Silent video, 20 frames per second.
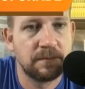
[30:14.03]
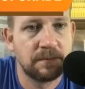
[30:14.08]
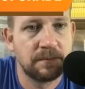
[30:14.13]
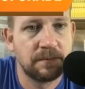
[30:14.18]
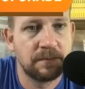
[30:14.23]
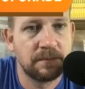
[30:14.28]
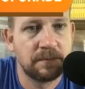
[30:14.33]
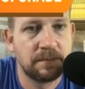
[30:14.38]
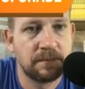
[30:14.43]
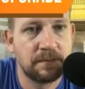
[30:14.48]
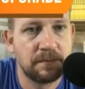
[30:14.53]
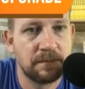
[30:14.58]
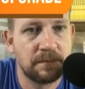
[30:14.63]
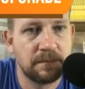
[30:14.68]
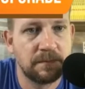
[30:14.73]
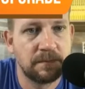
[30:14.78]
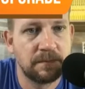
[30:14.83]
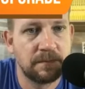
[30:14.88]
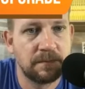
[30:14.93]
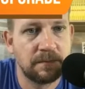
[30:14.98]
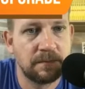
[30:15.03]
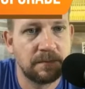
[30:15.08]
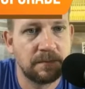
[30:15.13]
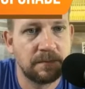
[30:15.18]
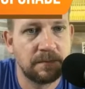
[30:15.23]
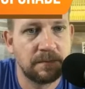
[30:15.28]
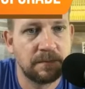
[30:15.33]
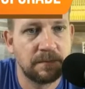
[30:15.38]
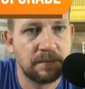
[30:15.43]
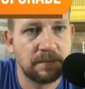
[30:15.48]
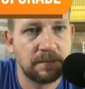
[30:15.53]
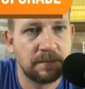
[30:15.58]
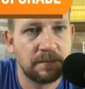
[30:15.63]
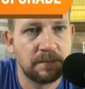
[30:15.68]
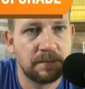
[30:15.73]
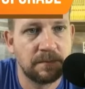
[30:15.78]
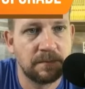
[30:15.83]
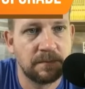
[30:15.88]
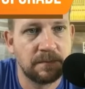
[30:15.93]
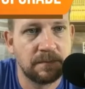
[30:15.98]

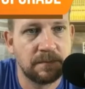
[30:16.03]
This person isn't speaking.